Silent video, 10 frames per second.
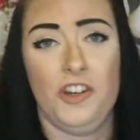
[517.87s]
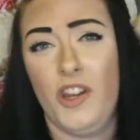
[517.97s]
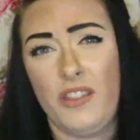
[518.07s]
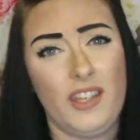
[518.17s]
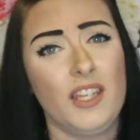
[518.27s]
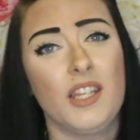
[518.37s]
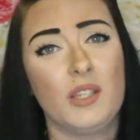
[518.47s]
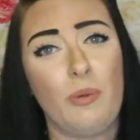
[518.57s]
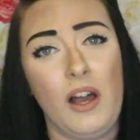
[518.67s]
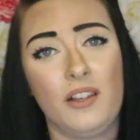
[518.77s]
Nothing in
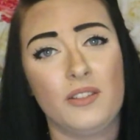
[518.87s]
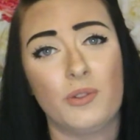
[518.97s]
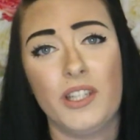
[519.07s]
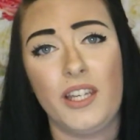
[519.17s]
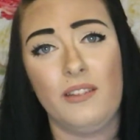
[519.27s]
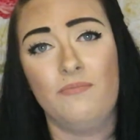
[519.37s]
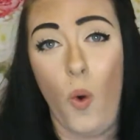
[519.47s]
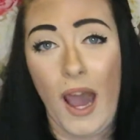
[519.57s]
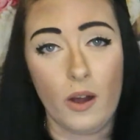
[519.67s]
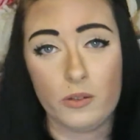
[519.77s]
this box really
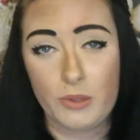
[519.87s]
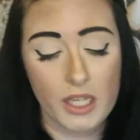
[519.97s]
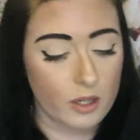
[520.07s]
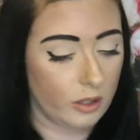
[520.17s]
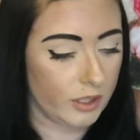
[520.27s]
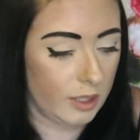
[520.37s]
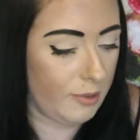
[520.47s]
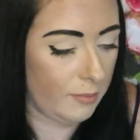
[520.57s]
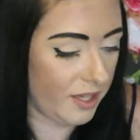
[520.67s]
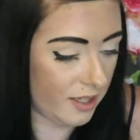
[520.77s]
wowed me or really
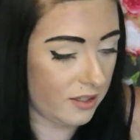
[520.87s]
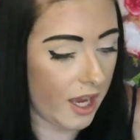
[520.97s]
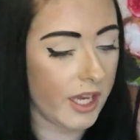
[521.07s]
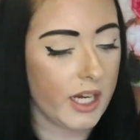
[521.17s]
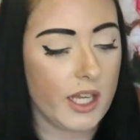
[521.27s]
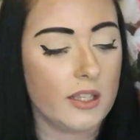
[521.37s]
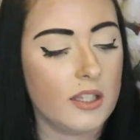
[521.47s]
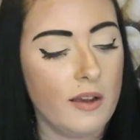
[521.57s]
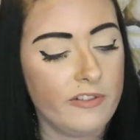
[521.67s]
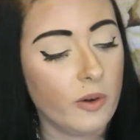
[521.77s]
made me excited
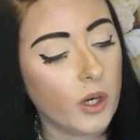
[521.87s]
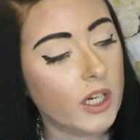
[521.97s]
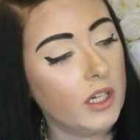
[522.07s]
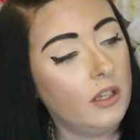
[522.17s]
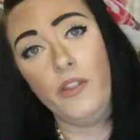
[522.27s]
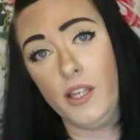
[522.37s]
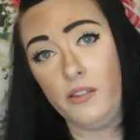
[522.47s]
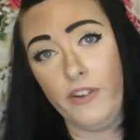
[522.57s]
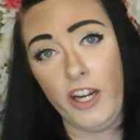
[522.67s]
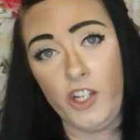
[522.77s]
except for
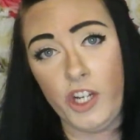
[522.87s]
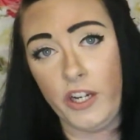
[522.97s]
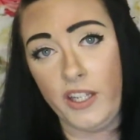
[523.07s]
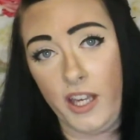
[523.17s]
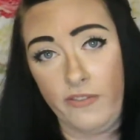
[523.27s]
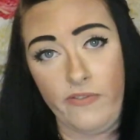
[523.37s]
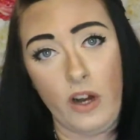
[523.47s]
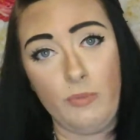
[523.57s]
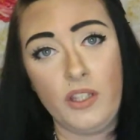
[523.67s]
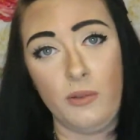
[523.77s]
this Very Cherry like
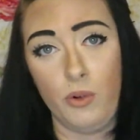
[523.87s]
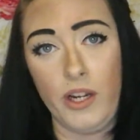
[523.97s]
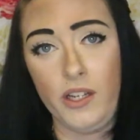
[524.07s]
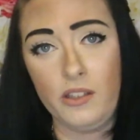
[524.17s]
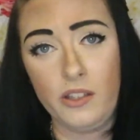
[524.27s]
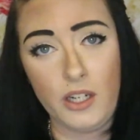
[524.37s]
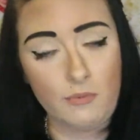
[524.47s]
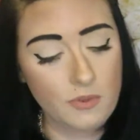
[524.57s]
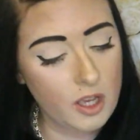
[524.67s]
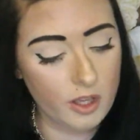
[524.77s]
pharmacy brightening
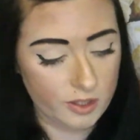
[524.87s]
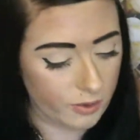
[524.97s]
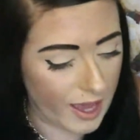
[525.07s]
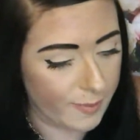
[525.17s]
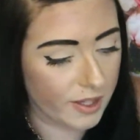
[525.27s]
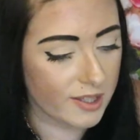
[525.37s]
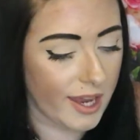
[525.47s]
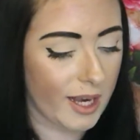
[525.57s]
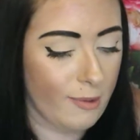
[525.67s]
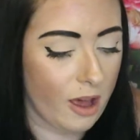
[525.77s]
serum. So I'm
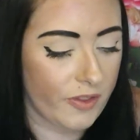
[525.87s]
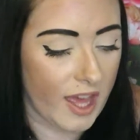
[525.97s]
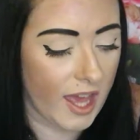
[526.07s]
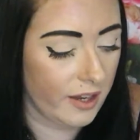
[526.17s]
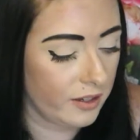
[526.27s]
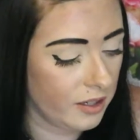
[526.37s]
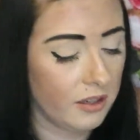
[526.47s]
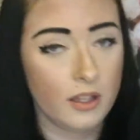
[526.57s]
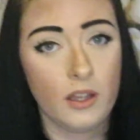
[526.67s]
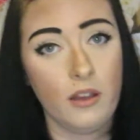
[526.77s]
excited about that.
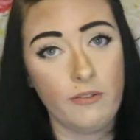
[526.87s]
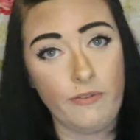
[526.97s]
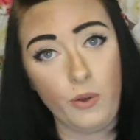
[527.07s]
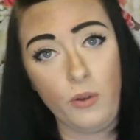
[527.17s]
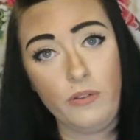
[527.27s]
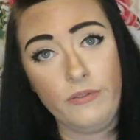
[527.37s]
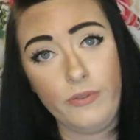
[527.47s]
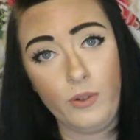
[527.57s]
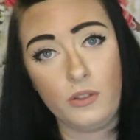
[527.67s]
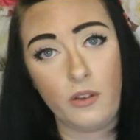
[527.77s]
Food.
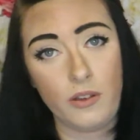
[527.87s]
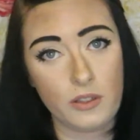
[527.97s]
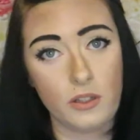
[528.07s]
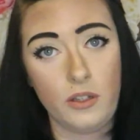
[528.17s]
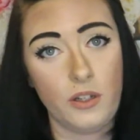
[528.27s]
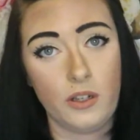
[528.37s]
Food's always good. Who